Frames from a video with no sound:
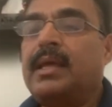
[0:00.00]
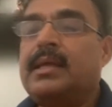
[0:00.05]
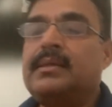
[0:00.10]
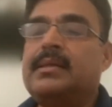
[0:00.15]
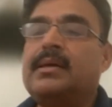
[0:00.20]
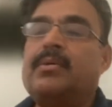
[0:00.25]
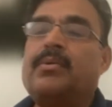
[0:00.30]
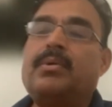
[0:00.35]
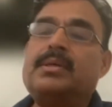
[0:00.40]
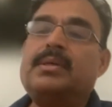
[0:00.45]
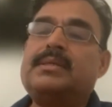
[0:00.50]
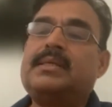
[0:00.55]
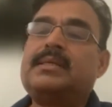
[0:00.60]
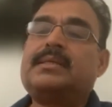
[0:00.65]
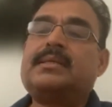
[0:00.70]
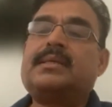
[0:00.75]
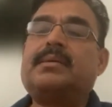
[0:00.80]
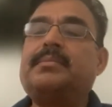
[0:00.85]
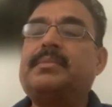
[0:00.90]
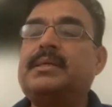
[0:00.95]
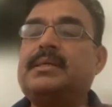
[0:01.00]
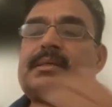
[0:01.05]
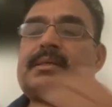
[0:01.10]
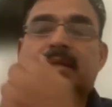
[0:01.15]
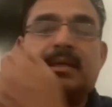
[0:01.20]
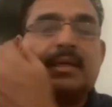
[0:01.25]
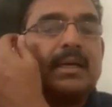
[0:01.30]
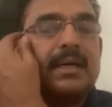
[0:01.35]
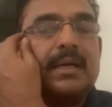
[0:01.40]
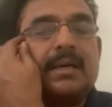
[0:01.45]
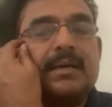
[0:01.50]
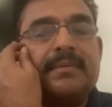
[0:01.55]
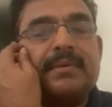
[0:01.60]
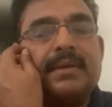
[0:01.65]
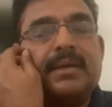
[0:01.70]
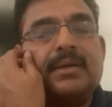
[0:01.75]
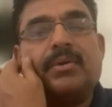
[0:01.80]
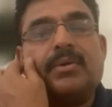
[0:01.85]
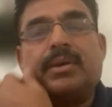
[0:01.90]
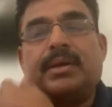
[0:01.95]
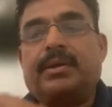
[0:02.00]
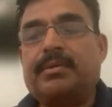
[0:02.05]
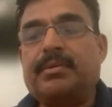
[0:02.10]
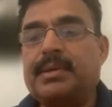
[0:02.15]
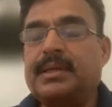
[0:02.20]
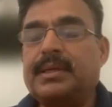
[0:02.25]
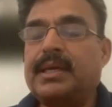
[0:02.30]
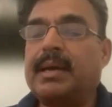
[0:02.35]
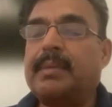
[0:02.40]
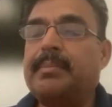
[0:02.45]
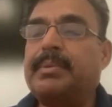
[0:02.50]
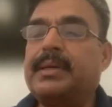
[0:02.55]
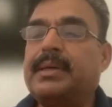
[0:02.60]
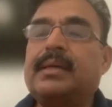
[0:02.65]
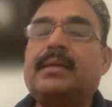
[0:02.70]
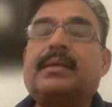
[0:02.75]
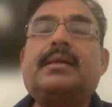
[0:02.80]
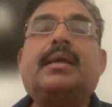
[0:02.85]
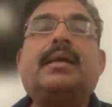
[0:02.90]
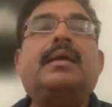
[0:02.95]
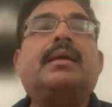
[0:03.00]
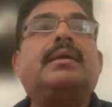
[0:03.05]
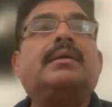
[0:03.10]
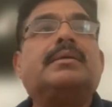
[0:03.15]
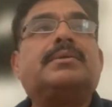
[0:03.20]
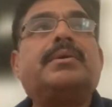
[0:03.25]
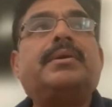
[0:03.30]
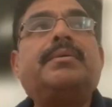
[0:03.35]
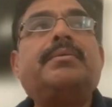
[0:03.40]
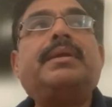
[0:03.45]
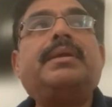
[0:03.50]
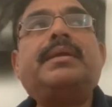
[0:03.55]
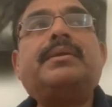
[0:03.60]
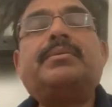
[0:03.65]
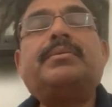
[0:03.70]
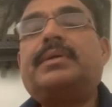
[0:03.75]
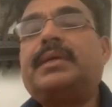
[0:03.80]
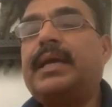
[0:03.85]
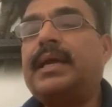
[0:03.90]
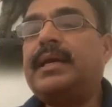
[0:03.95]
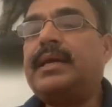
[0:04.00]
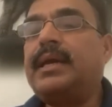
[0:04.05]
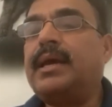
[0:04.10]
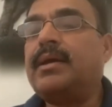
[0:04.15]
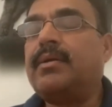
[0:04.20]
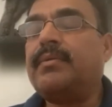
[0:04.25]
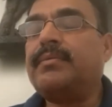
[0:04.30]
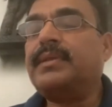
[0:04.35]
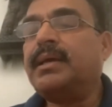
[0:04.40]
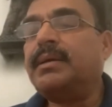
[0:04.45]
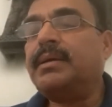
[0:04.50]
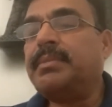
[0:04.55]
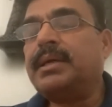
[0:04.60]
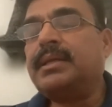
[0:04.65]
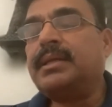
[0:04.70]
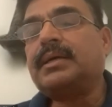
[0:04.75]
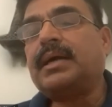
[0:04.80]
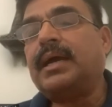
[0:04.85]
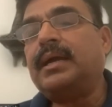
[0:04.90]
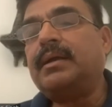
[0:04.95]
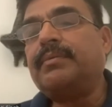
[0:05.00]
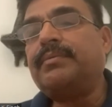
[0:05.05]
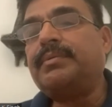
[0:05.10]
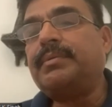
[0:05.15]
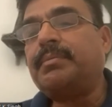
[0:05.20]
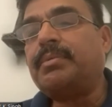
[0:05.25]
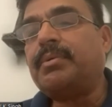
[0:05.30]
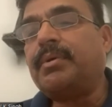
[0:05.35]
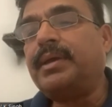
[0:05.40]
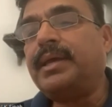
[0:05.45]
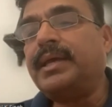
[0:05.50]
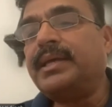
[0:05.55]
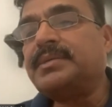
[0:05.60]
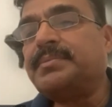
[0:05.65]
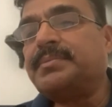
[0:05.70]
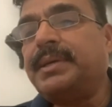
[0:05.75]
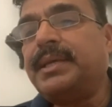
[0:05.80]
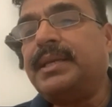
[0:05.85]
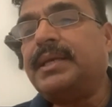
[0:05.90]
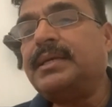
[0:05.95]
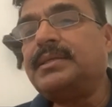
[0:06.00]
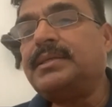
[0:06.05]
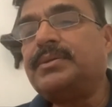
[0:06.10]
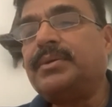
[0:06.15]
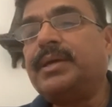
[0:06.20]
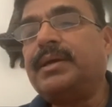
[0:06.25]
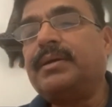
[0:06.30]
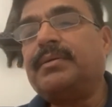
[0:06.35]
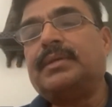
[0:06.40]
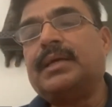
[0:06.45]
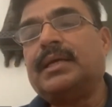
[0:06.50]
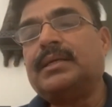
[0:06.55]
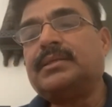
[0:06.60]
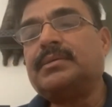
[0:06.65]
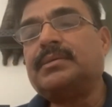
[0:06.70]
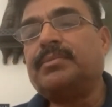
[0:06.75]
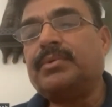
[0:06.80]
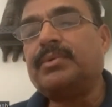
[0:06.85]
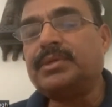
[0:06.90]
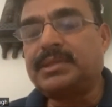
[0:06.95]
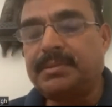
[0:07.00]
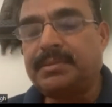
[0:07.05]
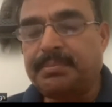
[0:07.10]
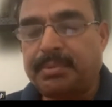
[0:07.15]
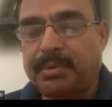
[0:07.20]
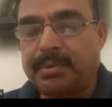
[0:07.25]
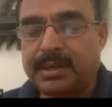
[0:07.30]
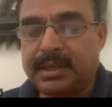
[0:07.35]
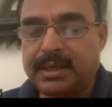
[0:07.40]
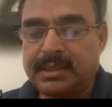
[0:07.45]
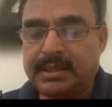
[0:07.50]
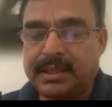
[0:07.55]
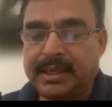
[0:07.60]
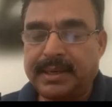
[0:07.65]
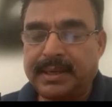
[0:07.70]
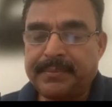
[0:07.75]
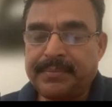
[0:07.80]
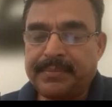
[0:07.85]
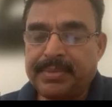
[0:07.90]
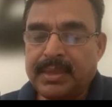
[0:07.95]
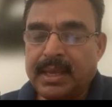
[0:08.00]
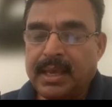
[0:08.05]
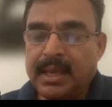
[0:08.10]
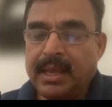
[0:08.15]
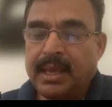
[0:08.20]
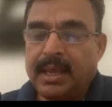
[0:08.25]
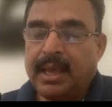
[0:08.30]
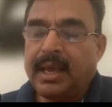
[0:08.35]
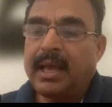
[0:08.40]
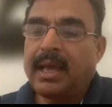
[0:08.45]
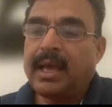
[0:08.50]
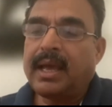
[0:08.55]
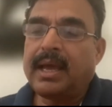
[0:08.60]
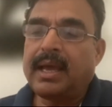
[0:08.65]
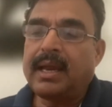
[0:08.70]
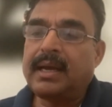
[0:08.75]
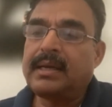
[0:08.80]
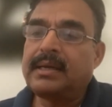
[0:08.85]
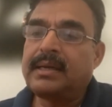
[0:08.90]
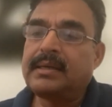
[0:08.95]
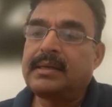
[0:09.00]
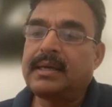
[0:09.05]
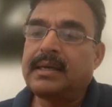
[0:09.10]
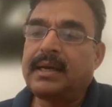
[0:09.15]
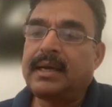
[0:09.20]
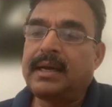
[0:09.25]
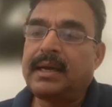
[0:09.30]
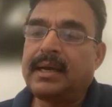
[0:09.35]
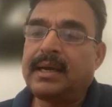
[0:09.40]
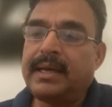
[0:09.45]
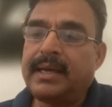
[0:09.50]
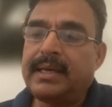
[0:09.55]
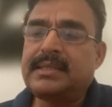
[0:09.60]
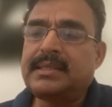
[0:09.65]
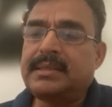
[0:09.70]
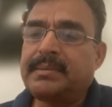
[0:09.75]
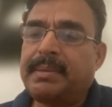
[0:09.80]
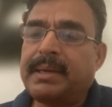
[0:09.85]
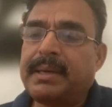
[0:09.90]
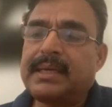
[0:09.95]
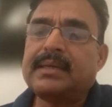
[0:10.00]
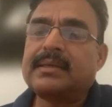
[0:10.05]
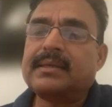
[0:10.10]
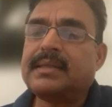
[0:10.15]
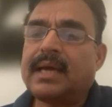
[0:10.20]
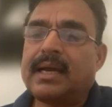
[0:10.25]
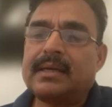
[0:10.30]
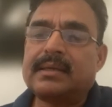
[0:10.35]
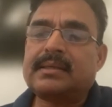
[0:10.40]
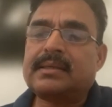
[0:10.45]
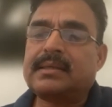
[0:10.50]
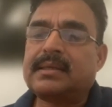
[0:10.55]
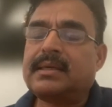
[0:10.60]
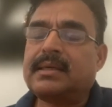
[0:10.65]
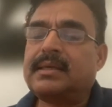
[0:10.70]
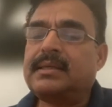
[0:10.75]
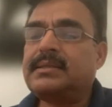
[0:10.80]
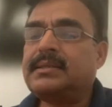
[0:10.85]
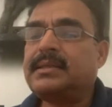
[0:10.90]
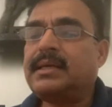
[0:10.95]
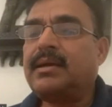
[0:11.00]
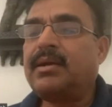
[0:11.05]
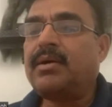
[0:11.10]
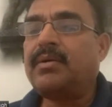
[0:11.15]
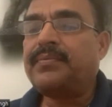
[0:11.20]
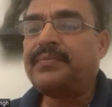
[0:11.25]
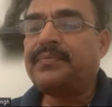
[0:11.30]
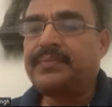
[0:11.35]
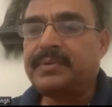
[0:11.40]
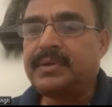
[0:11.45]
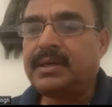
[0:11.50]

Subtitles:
the whole system is driven on human capital. So you need to take care of them, and kind of employee experience you give, that's the most important thing. And it's a better that instead of